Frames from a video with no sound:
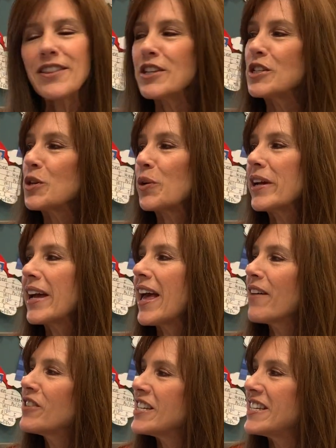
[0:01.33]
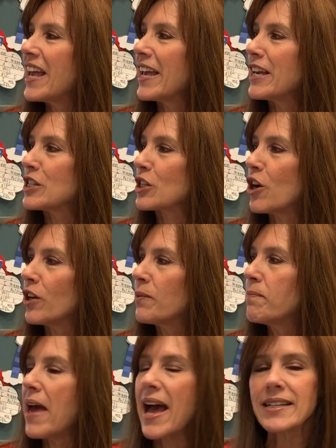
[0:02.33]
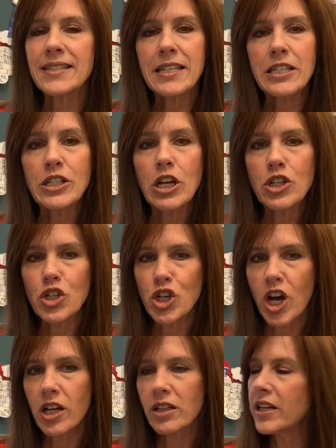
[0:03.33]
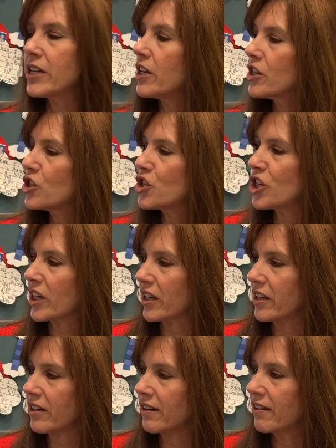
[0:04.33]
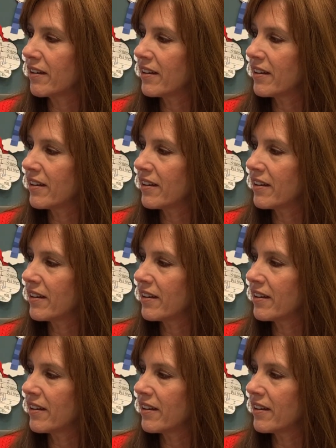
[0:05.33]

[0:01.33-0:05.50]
The story I have today is called Max's Chocolate Chicken.